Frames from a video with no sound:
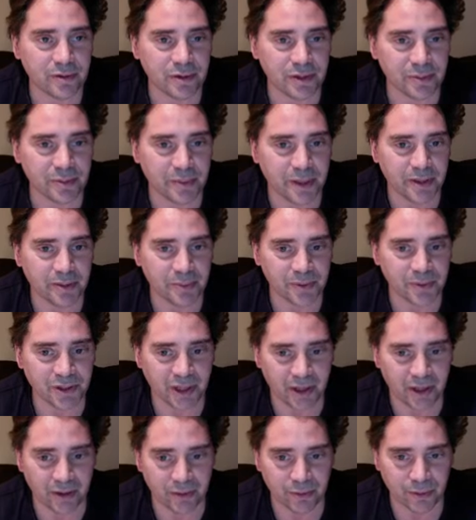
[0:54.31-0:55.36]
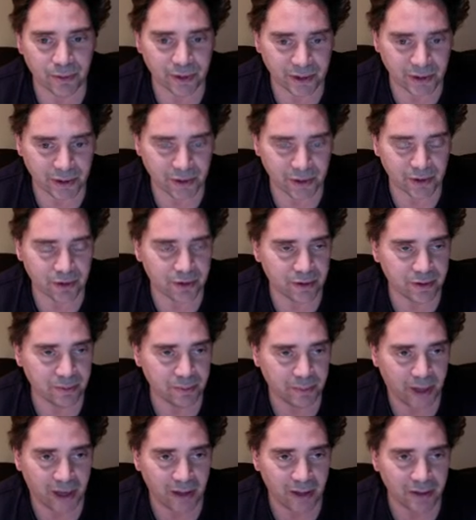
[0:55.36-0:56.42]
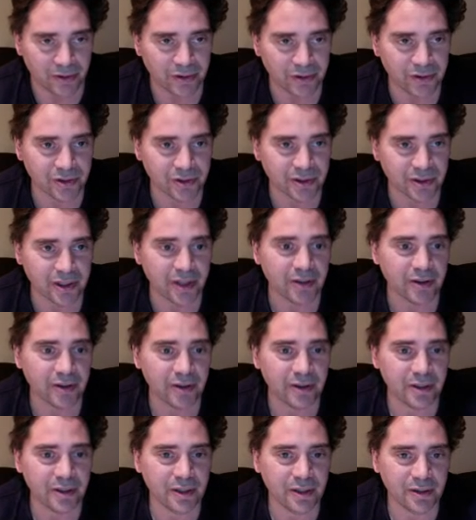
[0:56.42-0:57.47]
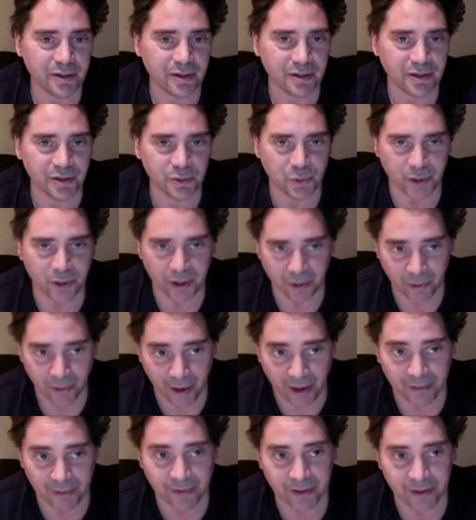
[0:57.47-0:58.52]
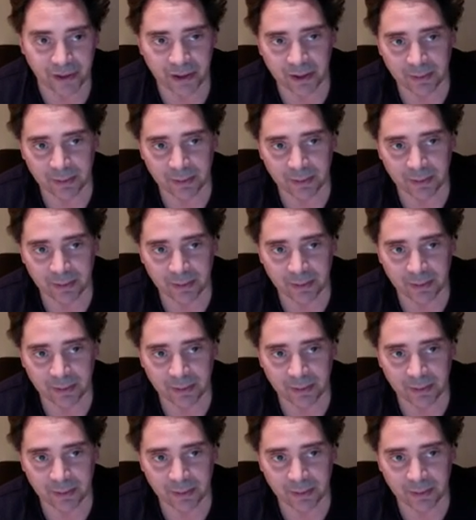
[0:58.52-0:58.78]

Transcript: and make them sound really good and balanced together. This is what a graphic